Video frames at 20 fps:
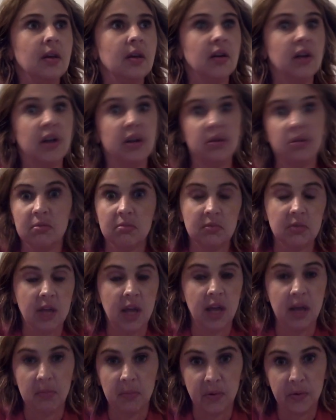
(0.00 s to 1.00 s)
God
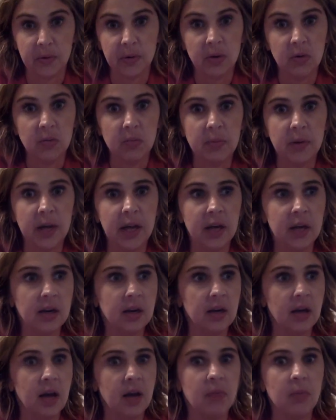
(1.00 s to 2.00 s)
came through, but
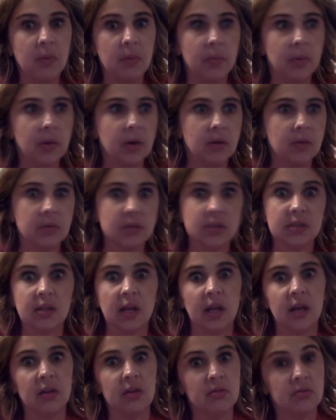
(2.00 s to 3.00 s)
I remember it was
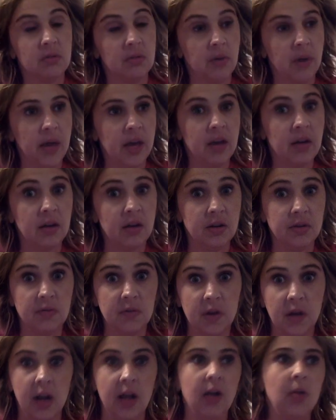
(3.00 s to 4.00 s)
like, okay, God,
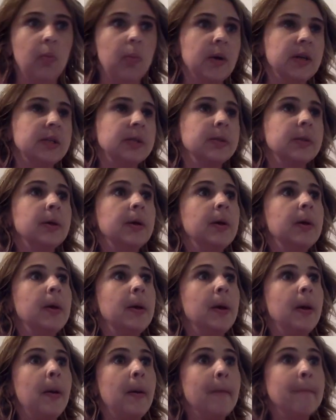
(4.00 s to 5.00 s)
you've got to help us.
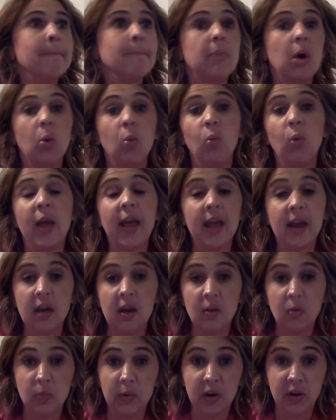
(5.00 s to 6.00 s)
But
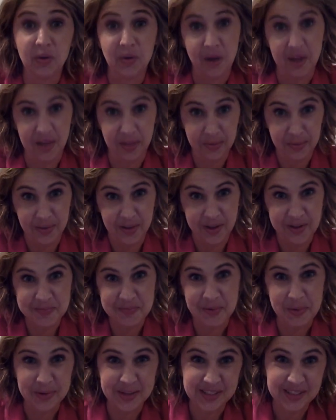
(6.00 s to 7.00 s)
when we were going through that,
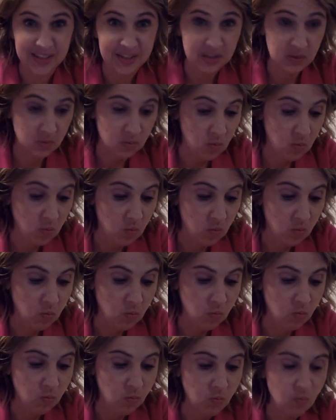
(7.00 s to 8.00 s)
I want to say this,
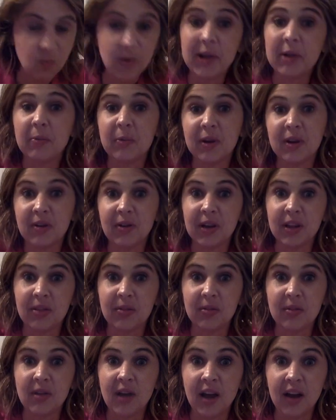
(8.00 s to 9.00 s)
when we were going
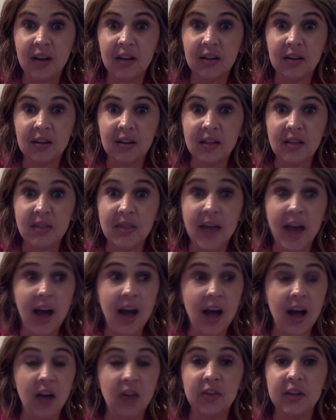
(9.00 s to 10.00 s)
through that,
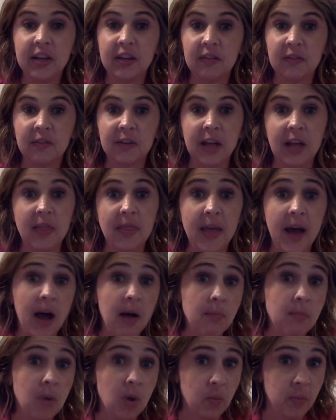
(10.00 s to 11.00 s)
that I'll never forget
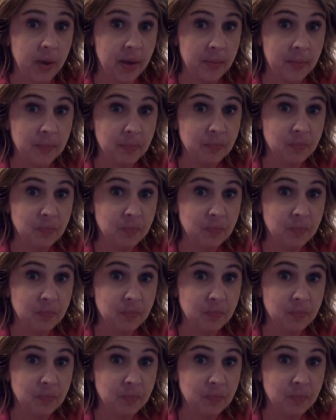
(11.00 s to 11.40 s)
that moment